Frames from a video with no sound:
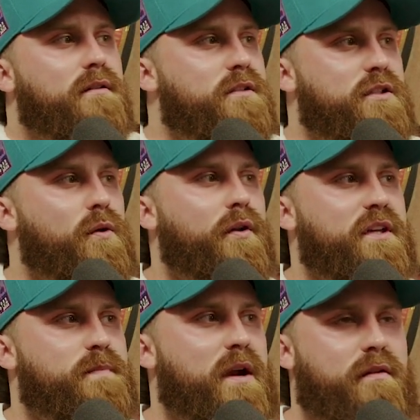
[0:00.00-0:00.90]
do all
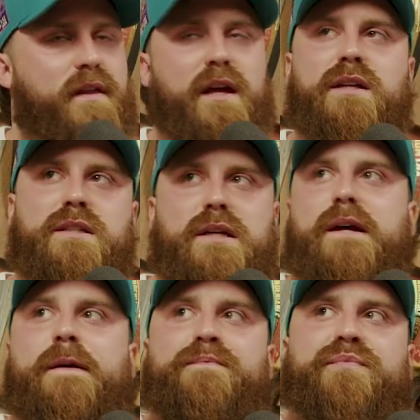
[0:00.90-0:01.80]
these better things?
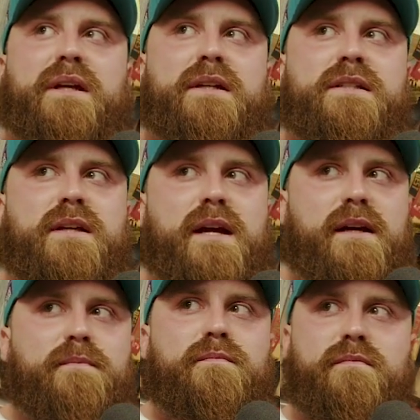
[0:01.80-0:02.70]
Right. And it's like